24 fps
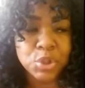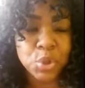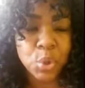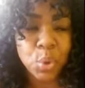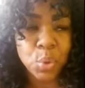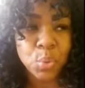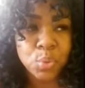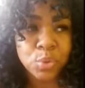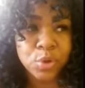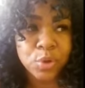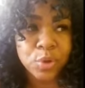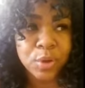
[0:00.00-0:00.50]

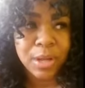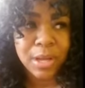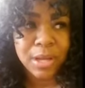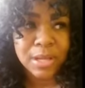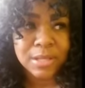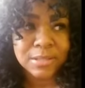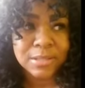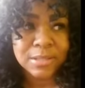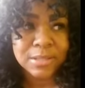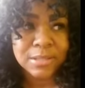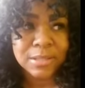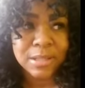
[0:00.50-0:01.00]
older
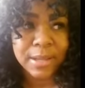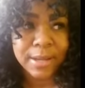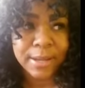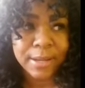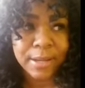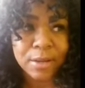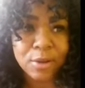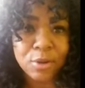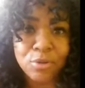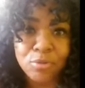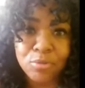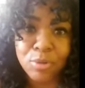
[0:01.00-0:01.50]
cousins,
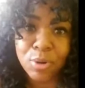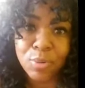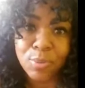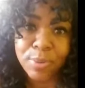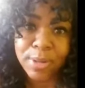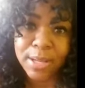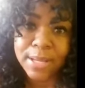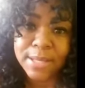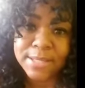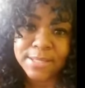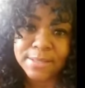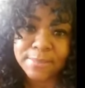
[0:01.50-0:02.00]
like
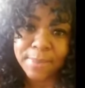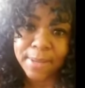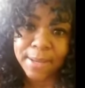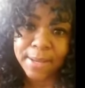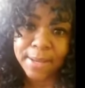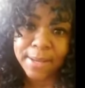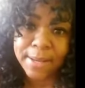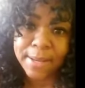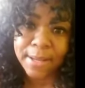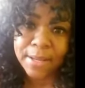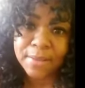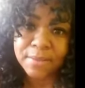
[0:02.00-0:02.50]
grown-ass
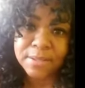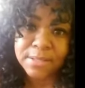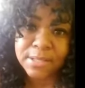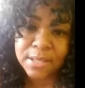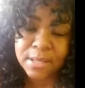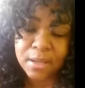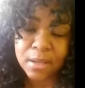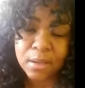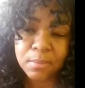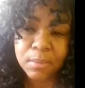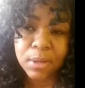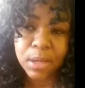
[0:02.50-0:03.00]
man at the
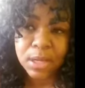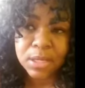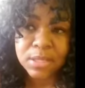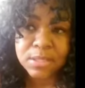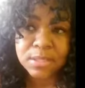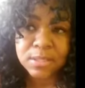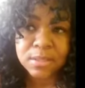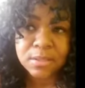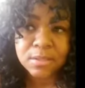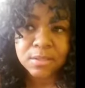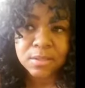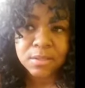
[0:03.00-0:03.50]
time
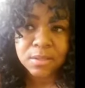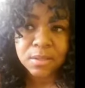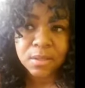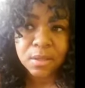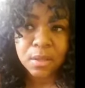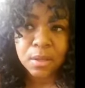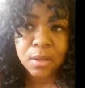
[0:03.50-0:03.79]
cousins,